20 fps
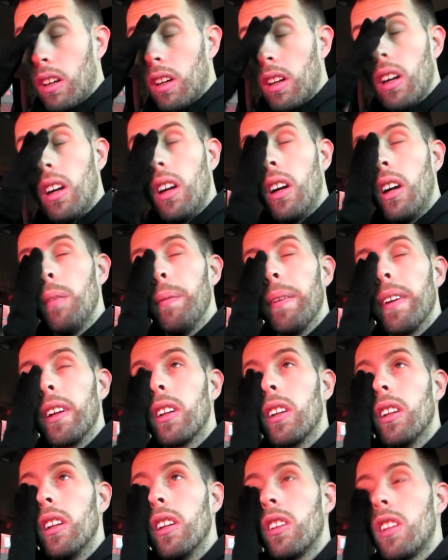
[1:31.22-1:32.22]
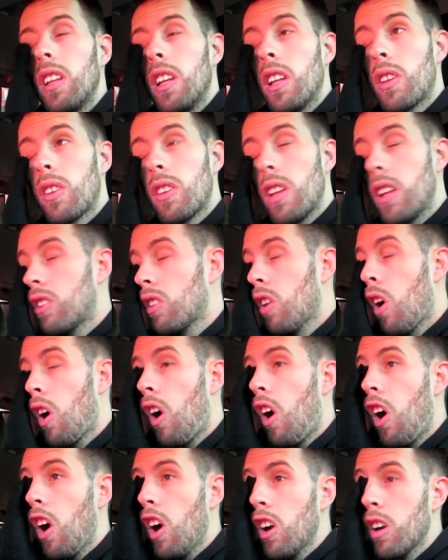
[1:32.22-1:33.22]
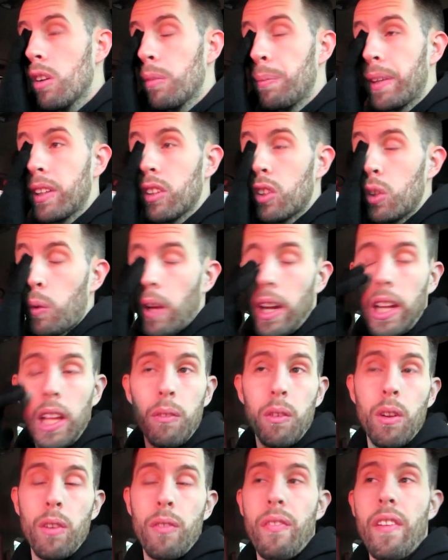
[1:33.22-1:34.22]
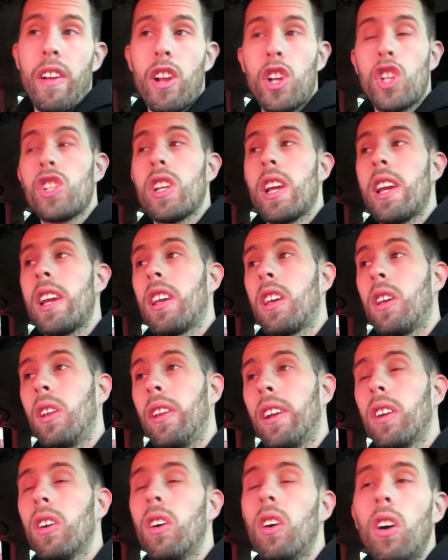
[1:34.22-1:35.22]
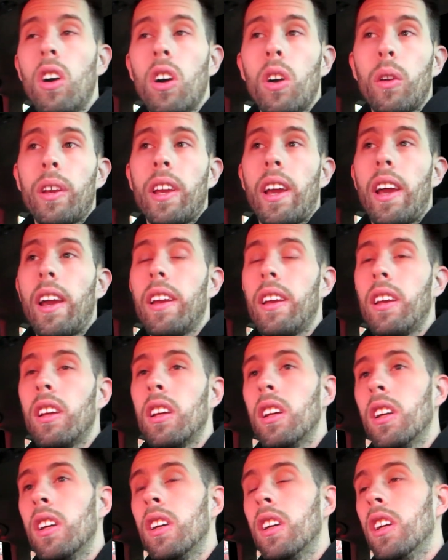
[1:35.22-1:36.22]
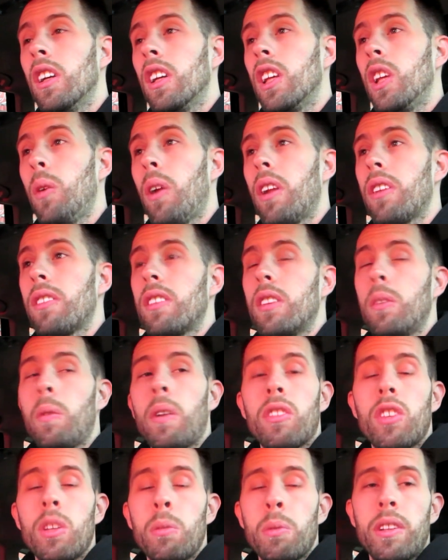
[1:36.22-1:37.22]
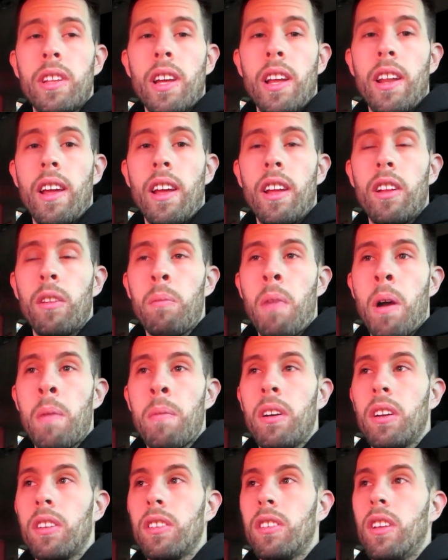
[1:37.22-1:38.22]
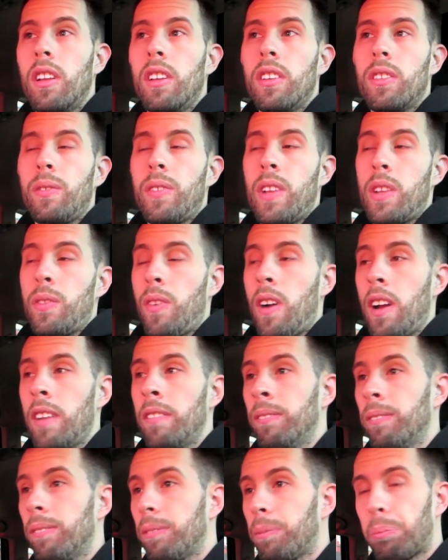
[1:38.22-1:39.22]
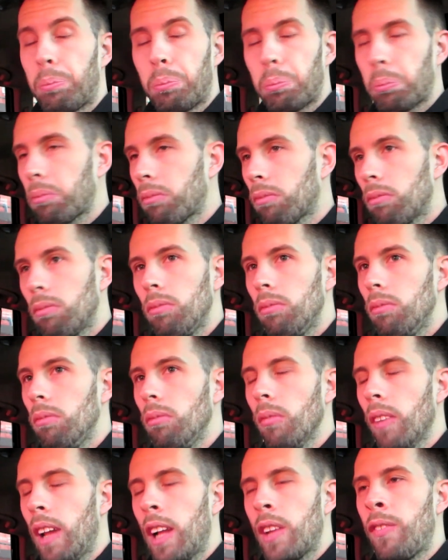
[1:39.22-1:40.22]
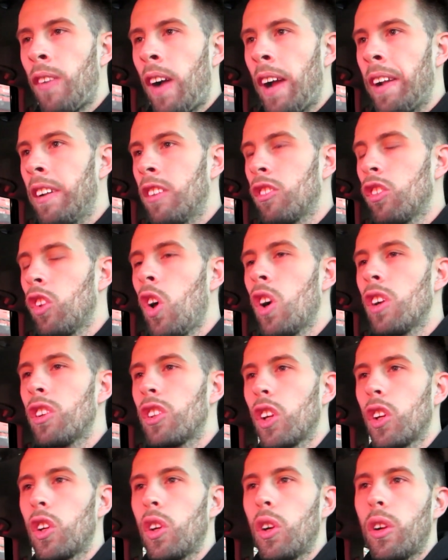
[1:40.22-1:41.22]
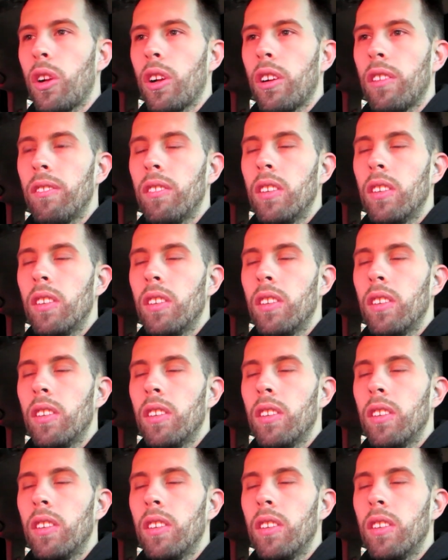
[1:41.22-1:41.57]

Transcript: Oh my goodness, it's, it's hard because you want to give her a fair shake. You're like, oh okay, you want to you want to sleep with that and uh, mama. It's, that's fine. That's fine as long as you're a good girl.